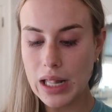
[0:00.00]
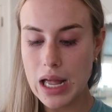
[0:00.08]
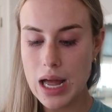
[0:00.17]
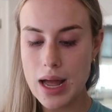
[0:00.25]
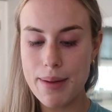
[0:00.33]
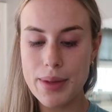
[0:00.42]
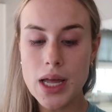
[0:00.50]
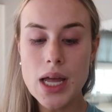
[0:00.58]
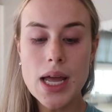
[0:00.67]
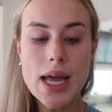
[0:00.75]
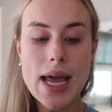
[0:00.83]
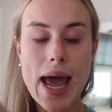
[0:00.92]
um,
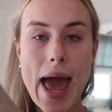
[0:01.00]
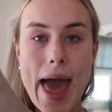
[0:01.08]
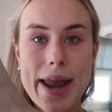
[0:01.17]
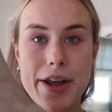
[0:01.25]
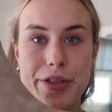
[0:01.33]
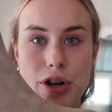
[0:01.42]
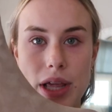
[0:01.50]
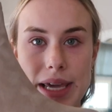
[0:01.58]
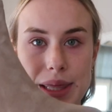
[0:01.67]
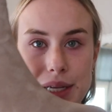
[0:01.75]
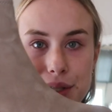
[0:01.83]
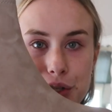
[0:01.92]
and they're
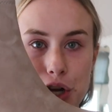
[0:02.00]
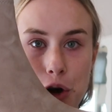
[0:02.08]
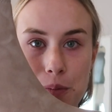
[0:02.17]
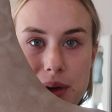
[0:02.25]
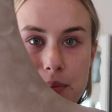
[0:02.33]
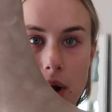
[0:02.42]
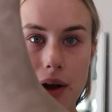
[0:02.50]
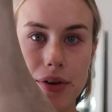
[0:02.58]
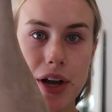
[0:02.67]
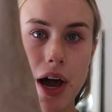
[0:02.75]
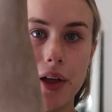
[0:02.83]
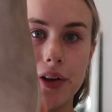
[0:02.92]
like this taupey
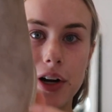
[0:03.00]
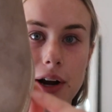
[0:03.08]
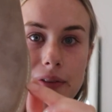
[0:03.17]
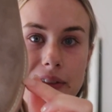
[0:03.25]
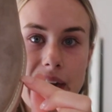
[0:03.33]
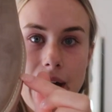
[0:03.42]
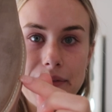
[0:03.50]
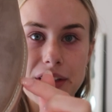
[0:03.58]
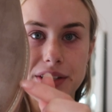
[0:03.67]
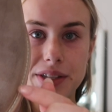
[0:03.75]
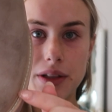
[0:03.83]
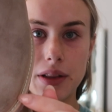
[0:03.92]
brown color and then they have
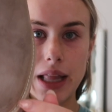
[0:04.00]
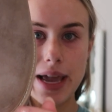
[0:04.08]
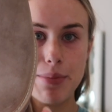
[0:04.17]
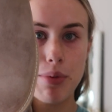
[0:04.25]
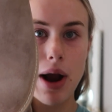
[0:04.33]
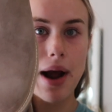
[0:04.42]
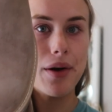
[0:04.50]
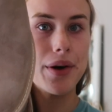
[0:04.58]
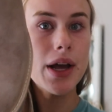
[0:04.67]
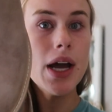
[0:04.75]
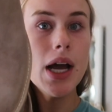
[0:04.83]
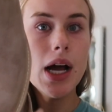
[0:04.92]
this light
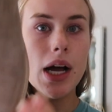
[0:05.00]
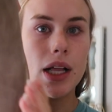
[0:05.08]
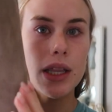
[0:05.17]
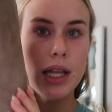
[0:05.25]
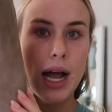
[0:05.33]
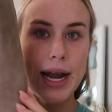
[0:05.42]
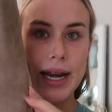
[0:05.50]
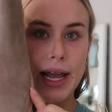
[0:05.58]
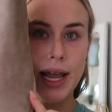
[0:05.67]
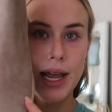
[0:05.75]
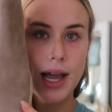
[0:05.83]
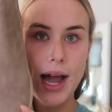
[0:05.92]
brown
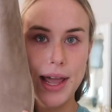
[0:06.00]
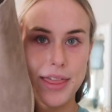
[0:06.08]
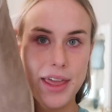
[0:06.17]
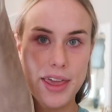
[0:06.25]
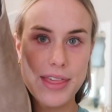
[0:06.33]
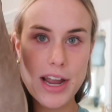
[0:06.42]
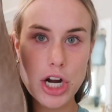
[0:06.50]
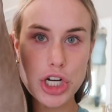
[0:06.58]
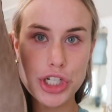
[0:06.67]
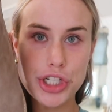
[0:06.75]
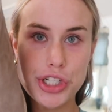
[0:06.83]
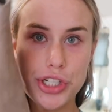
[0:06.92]
lining i think they
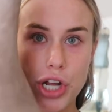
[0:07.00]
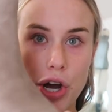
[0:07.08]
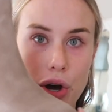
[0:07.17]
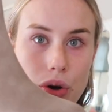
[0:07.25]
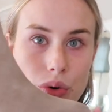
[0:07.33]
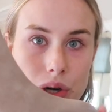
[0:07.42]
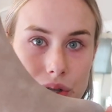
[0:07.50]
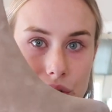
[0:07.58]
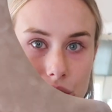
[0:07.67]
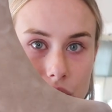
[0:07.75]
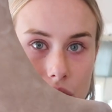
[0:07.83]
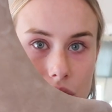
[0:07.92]
are so
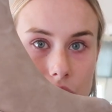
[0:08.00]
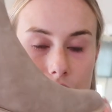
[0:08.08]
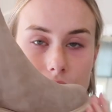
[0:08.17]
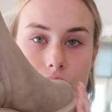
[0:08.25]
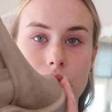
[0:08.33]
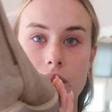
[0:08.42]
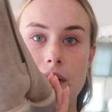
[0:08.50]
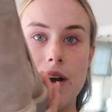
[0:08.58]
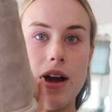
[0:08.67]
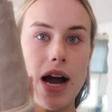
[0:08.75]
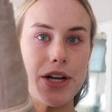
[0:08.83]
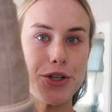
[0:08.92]
so cute
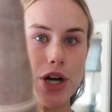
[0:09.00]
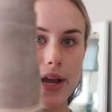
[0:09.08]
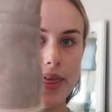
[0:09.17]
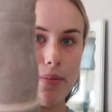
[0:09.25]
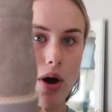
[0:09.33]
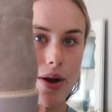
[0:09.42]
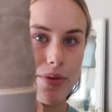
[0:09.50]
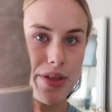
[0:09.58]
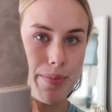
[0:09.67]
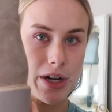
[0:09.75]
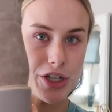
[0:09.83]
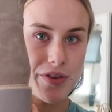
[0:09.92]
i tried them on
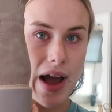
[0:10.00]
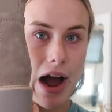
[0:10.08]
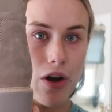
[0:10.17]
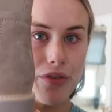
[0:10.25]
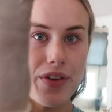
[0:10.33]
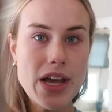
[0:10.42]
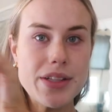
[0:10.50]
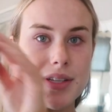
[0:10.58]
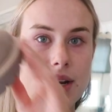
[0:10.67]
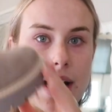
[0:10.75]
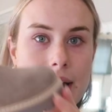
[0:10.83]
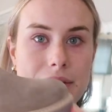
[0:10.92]
with a bunch of outfits
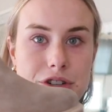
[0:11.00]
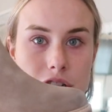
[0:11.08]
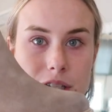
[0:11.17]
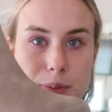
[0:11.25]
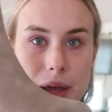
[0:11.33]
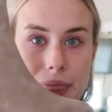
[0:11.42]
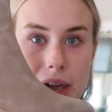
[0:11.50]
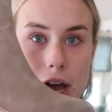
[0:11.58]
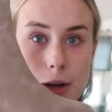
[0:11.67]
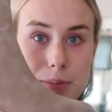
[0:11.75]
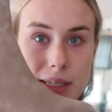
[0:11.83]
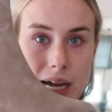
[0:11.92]
and i have just been
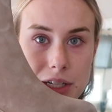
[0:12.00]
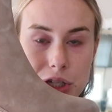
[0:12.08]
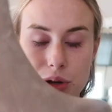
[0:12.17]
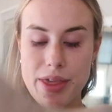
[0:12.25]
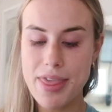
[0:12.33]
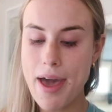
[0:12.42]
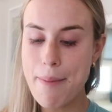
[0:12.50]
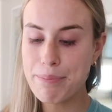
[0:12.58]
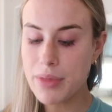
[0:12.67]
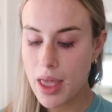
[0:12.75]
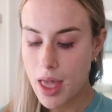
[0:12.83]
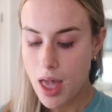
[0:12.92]
like obsessed with them